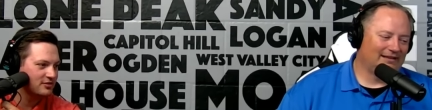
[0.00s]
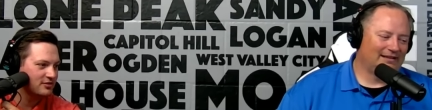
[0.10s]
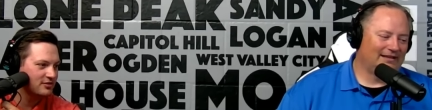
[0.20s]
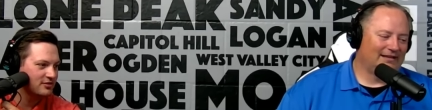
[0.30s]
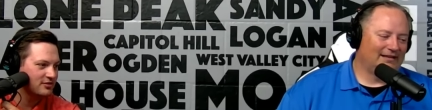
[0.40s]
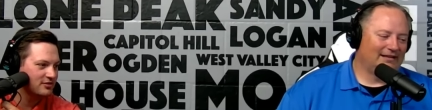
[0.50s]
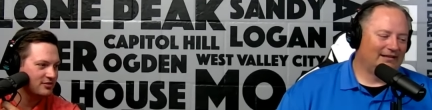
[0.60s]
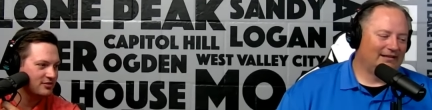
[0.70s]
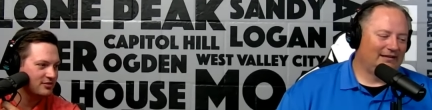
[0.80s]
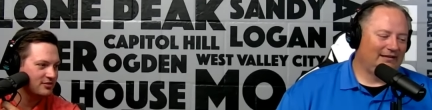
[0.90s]

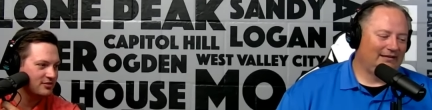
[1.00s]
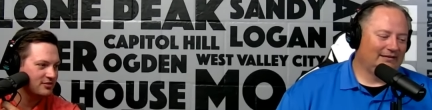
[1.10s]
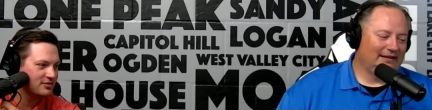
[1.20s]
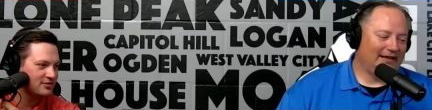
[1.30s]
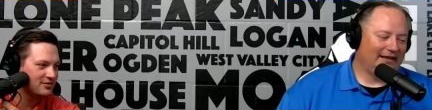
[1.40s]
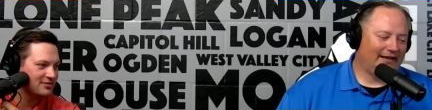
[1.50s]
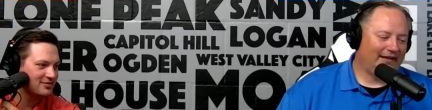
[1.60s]
No one is speaking in this clip.